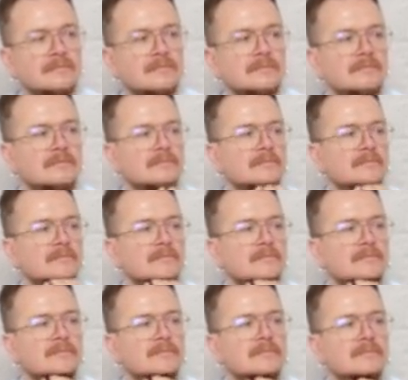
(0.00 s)

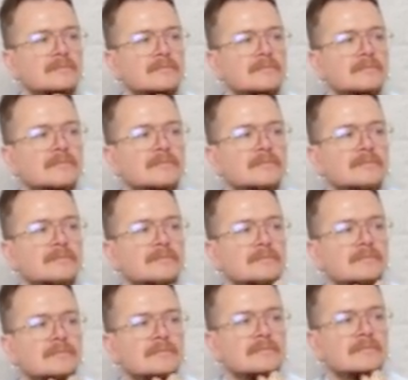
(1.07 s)

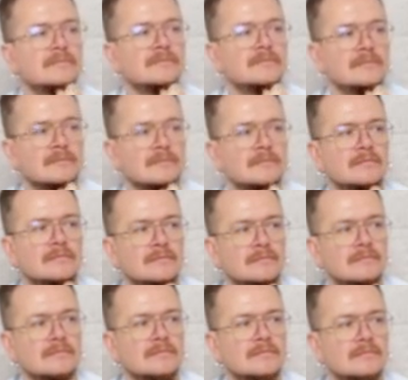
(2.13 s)

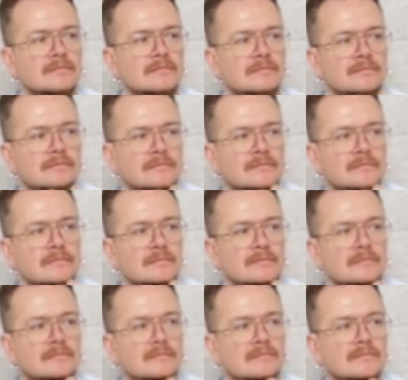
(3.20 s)

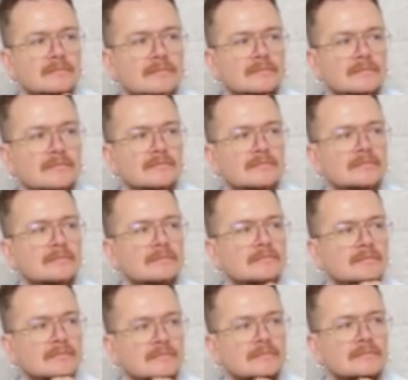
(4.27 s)

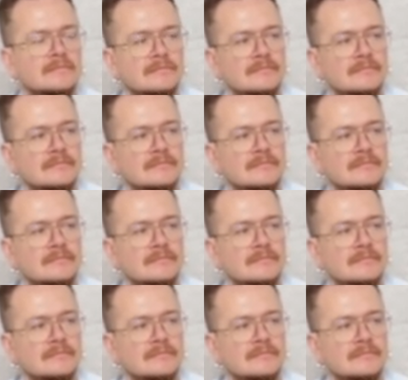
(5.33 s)
The person shown says nothing.